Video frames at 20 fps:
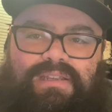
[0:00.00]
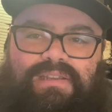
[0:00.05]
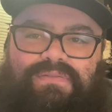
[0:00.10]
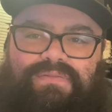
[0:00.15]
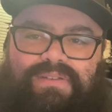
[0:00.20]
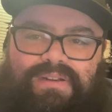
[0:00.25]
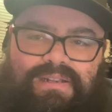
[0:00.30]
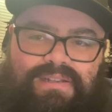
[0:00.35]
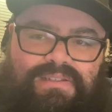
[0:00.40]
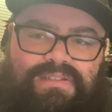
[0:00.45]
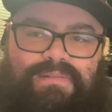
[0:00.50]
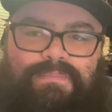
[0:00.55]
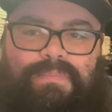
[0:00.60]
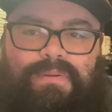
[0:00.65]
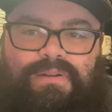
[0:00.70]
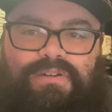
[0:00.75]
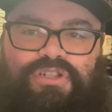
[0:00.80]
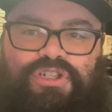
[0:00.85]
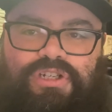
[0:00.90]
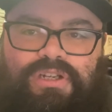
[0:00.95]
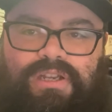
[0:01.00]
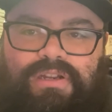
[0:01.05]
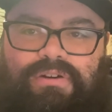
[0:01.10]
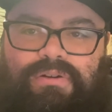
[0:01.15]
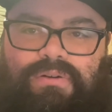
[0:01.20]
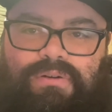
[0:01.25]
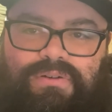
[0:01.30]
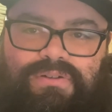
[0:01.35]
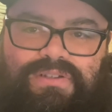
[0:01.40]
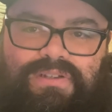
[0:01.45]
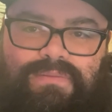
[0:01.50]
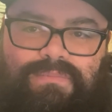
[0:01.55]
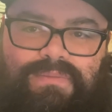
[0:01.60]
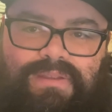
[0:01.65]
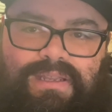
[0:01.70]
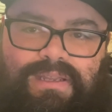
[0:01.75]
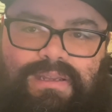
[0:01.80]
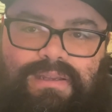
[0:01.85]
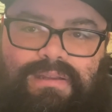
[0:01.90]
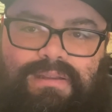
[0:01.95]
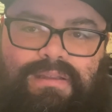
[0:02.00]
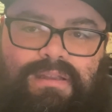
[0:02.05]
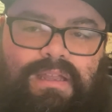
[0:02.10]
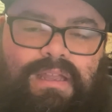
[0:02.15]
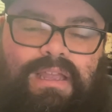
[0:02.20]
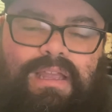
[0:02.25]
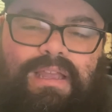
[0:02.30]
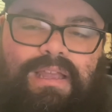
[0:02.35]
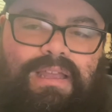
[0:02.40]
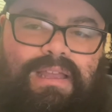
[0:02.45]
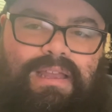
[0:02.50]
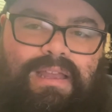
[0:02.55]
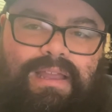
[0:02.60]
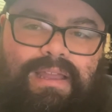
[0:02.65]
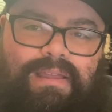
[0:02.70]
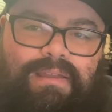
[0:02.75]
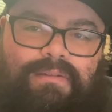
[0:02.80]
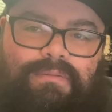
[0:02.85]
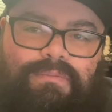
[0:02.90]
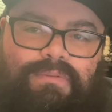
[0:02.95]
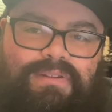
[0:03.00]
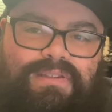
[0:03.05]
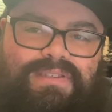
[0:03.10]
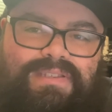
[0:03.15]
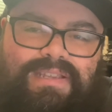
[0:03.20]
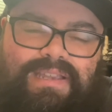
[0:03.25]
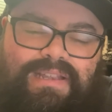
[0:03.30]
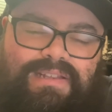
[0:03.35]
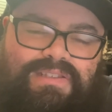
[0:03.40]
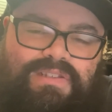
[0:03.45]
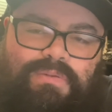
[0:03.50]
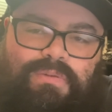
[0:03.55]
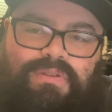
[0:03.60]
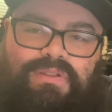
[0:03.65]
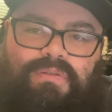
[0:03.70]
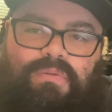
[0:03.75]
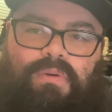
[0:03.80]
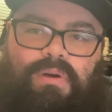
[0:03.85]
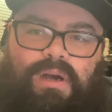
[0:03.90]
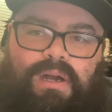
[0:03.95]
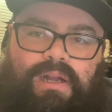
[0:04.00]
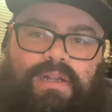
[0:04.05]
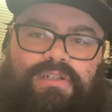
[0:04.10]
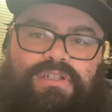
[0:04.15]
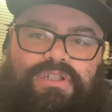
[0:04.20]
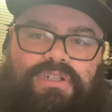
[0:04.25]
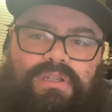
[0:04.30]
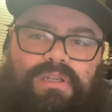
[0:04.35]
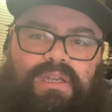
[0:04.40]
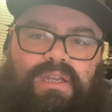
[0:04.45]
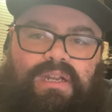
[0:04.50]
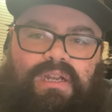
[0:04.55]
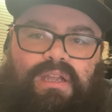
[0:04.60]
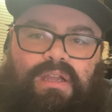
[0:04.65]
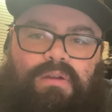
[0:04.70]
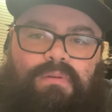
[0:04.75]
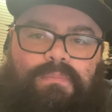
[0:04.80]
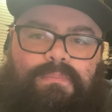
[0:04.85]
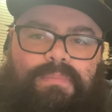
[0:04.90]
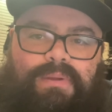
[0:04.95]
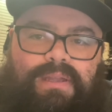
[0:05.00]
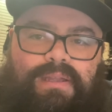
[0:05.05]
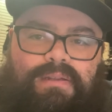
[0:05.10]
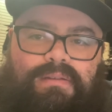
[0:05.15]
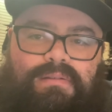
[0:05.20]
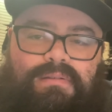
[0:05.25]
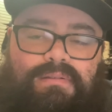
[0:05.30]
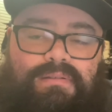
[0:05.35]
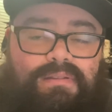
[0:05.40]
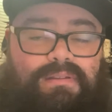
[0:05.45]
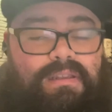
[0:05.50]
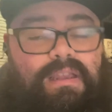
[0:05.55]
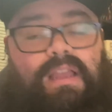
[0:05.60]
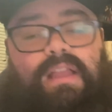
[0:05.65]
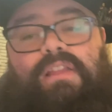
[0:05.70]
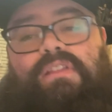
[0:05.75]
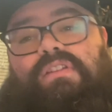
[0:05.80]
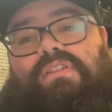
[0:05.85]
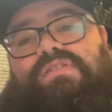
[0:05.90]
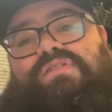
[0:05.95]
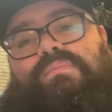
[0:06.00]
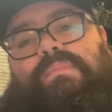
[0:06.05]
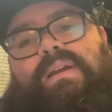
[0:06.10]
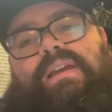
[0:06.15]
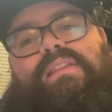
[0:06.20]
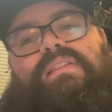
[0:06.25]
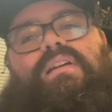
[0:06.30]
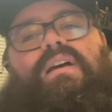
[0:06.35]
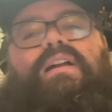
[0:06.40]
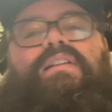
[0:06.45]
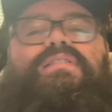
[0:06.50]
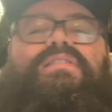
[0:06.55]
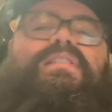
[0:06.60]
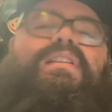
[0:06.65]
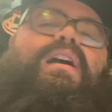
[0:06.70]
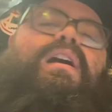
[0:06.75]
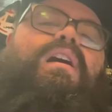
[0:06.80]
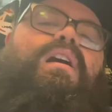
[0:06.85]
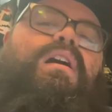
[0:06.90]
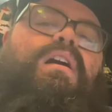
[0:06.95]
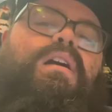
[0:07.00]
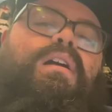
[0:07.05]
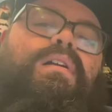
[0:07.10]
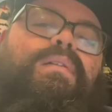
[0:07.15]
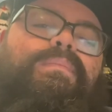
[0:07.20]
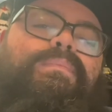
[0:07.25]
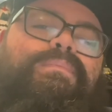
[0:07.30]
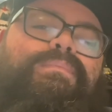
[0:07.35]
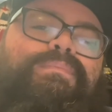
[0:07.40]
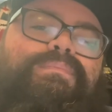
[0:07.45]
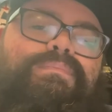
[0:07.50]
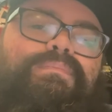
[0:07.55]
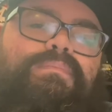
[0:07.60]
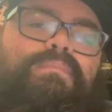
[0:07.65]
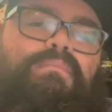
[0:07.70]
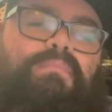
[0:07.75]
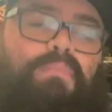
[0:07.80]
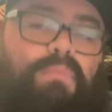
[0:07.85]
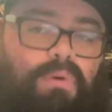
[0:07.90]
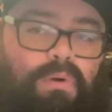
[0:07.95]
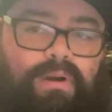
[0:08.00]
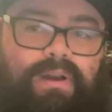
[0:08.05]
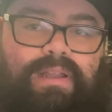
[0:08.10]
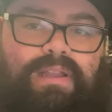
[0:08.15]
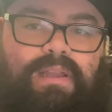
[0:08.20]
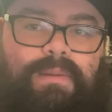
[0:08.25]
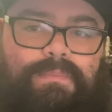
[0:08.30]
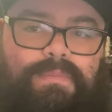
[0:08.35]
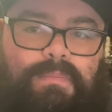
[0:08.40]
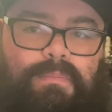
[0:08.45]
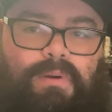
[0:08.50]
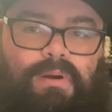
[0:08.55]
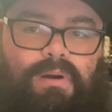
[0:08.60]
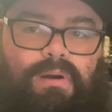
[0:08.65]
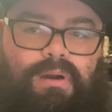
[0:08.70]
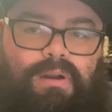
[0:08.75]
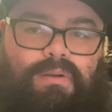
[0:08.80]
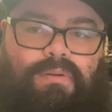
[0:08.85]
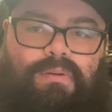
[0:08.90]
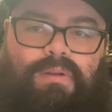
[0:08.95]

If it ends up on Shudder or something, I would say it's worth a watch, you know, but those are my thoughts. More to come tomorrow.